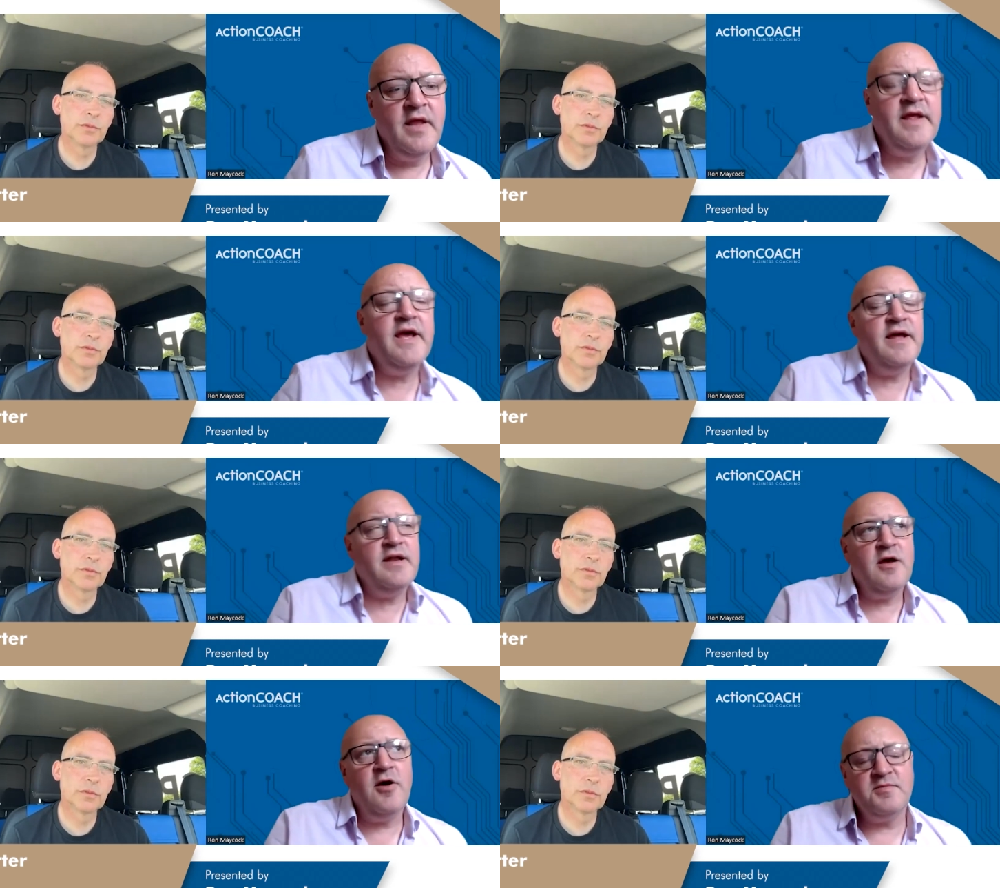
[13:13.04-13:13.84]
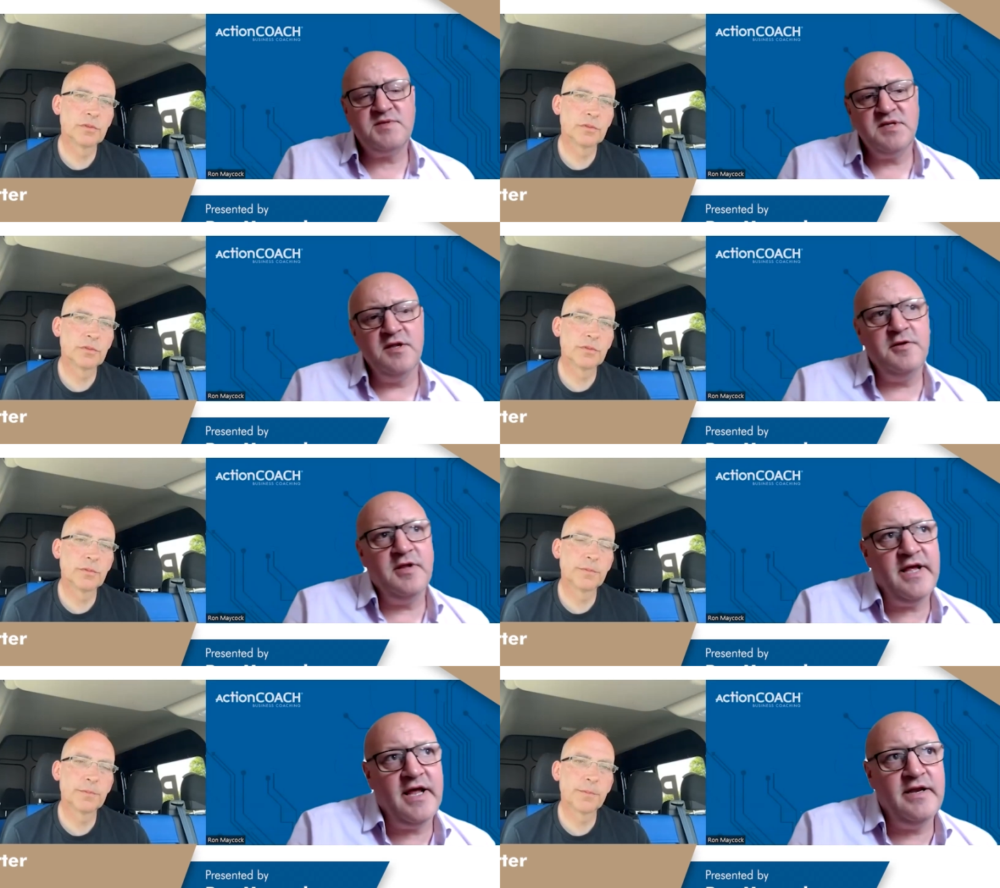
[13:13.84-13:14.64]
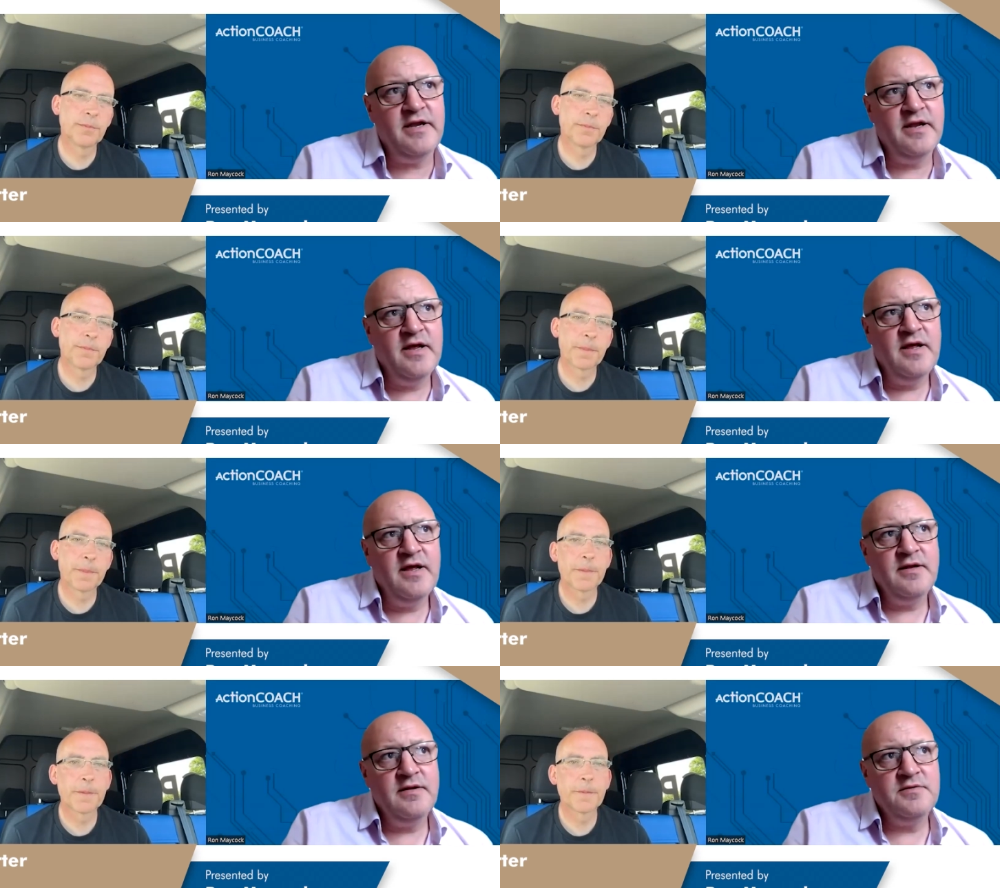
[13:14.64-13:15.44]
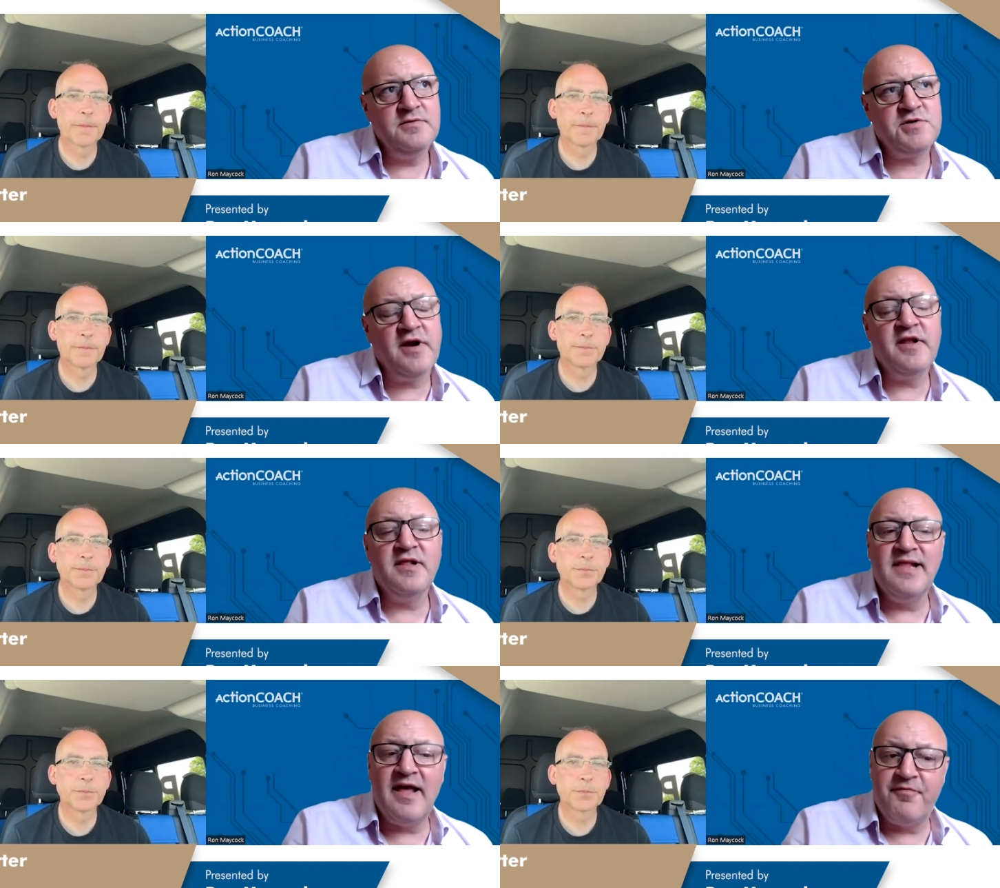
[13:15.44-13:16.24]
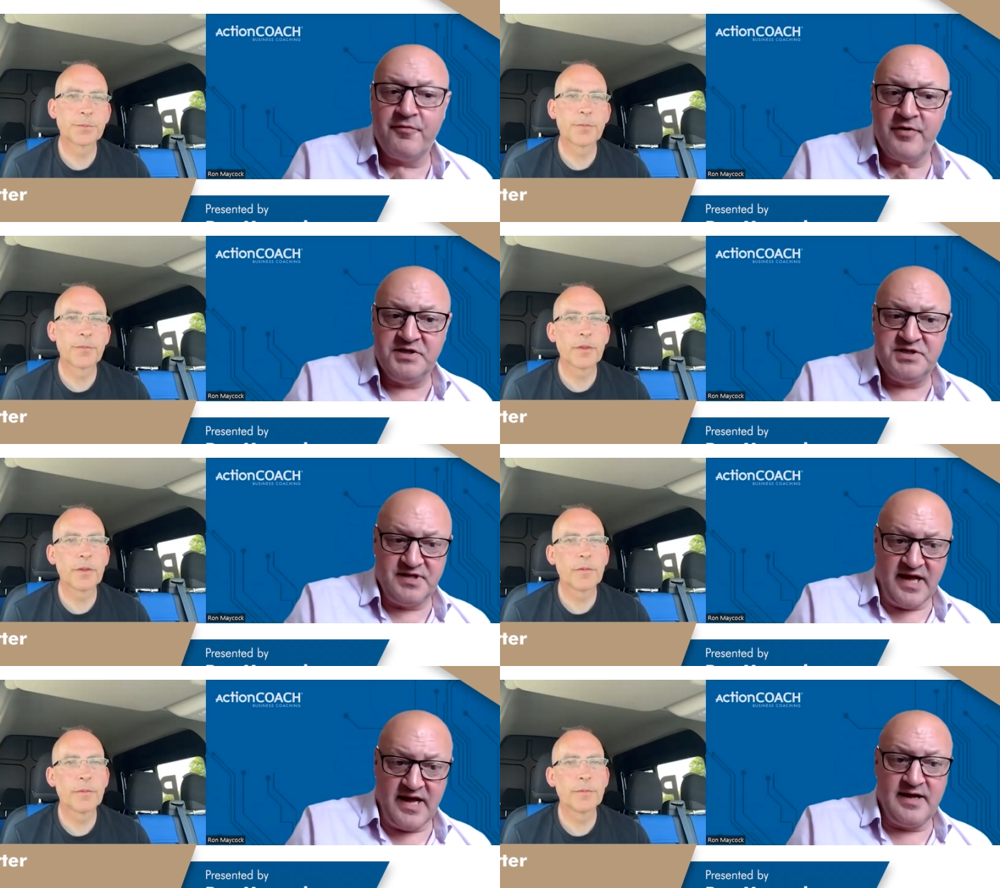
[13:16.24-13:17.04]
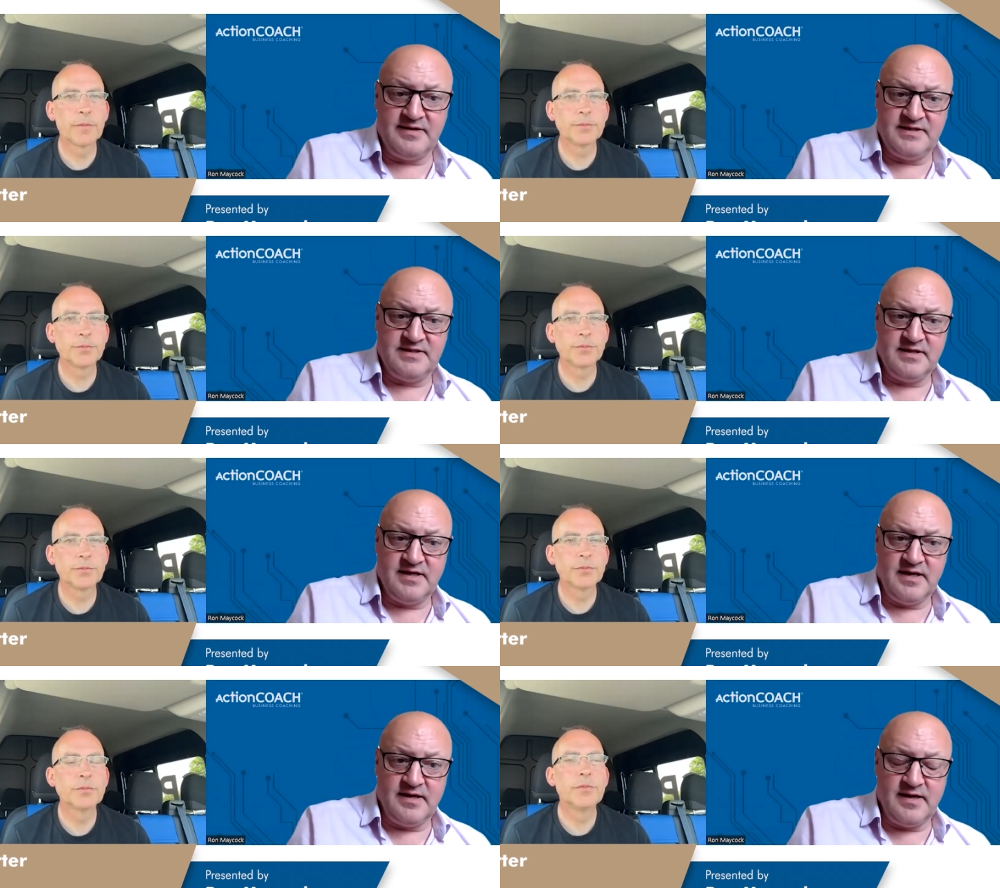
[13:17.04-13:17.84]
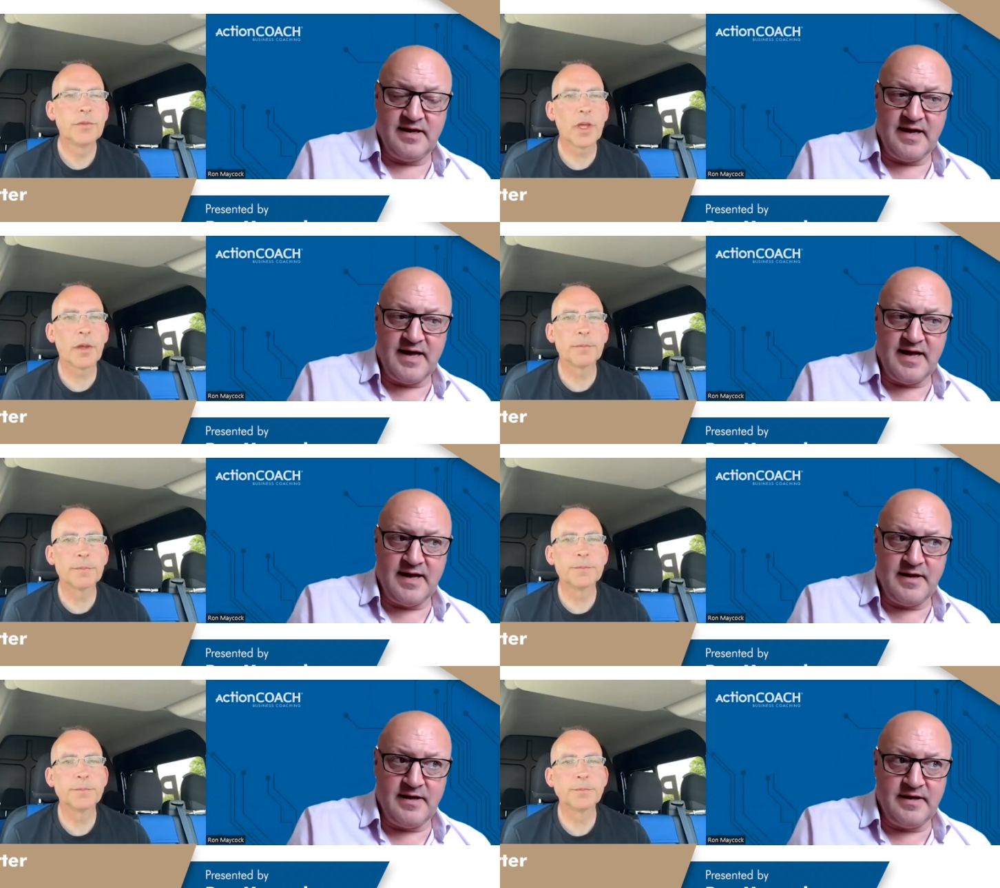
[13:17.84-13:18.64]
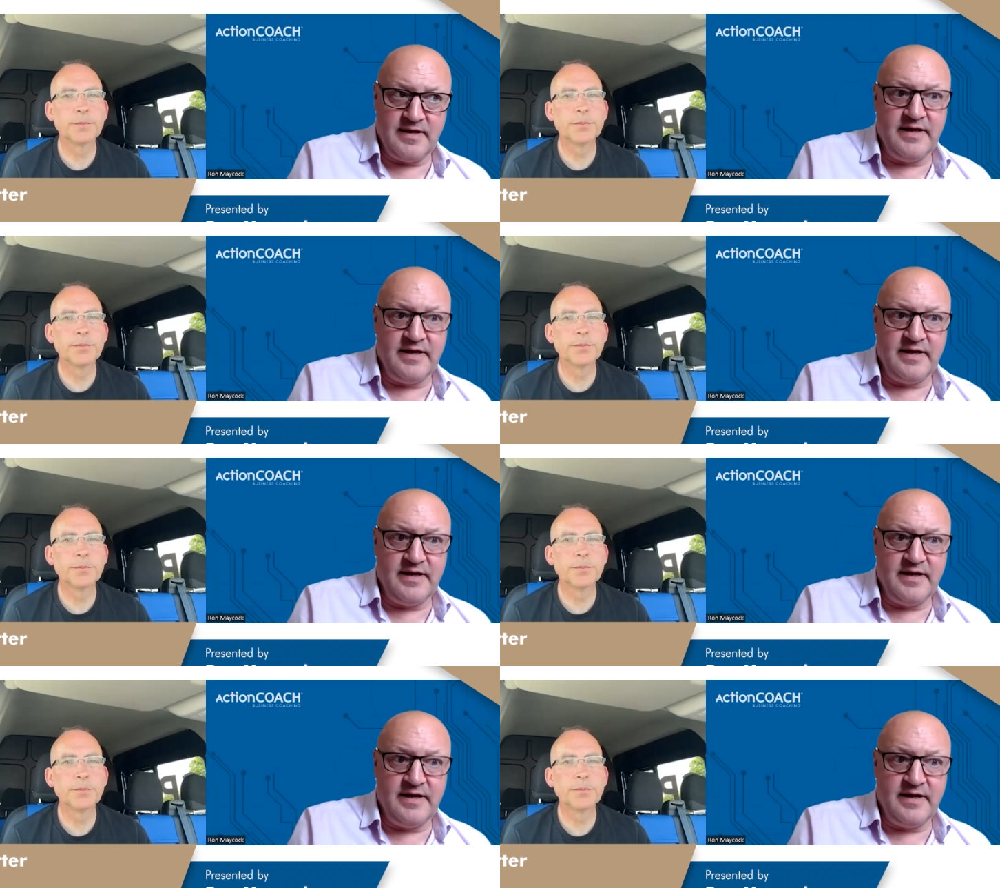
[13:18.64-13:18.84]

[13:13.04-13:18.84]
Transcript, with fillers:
Speaker 1: Yeah, no, absolutely. And trying to leverage that uh, yeah.